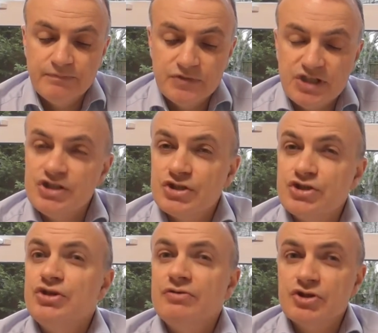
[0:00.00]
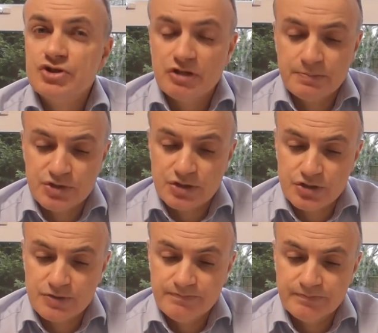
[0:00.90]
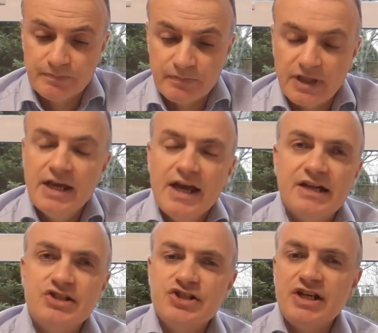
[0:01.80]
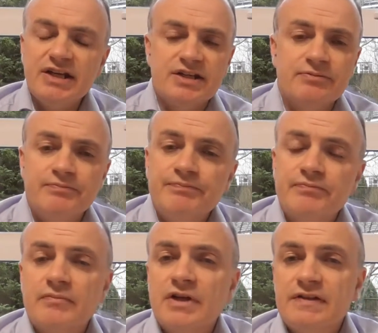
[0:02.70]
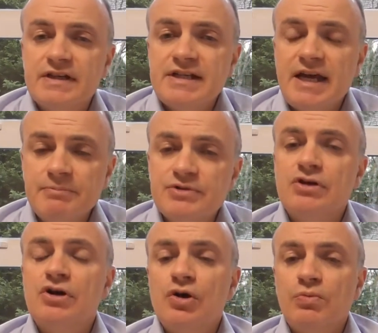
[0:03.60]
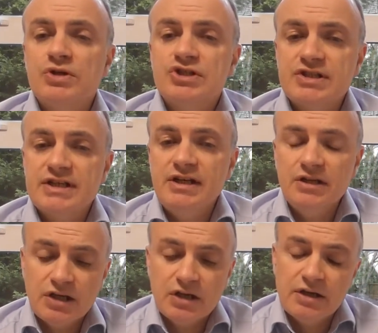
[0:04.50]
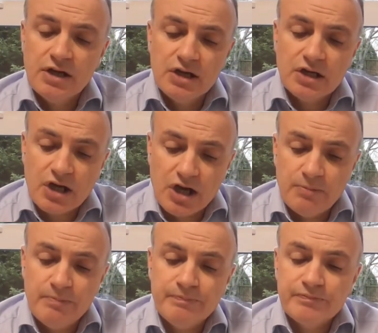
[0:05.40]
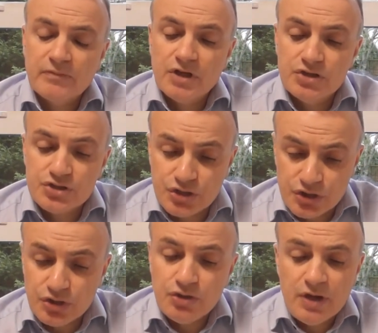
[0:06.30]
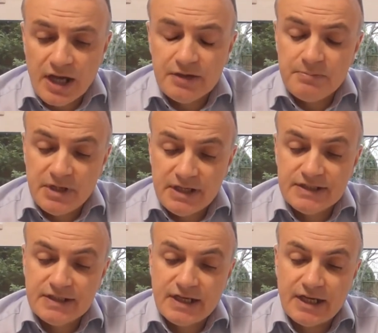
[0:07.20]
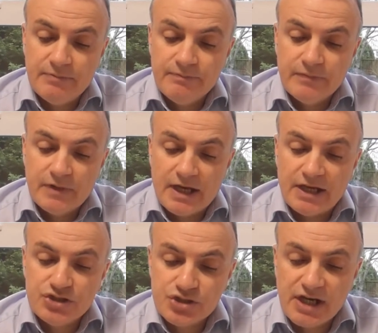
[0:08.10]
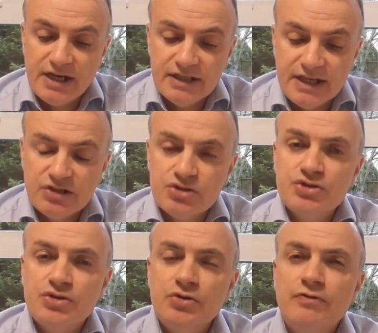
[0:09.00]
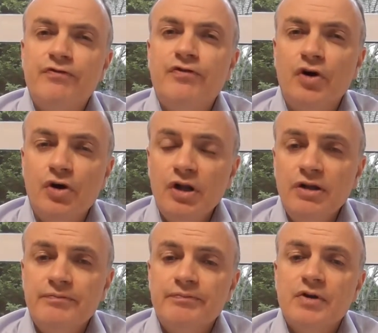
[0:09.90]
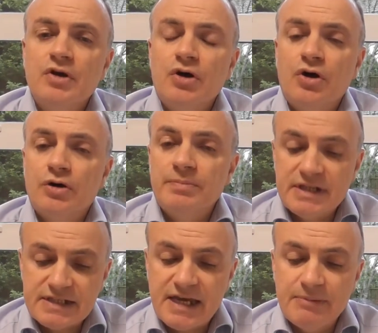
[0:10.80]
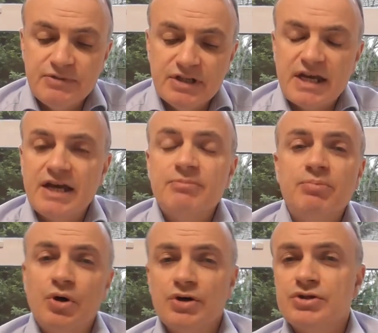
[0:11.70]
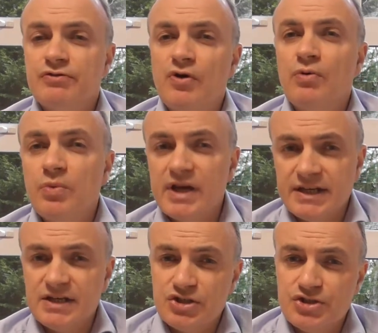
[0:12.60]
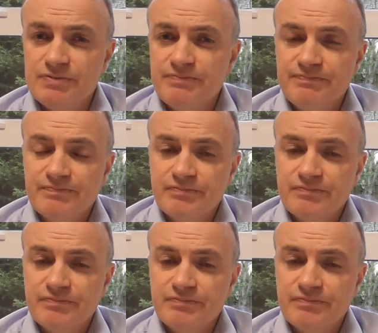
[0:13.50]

Jesus knew the scriptures. And Satan, the tempter, would still come to you and me today and try and get us to fall or be tempted at a point of weakness.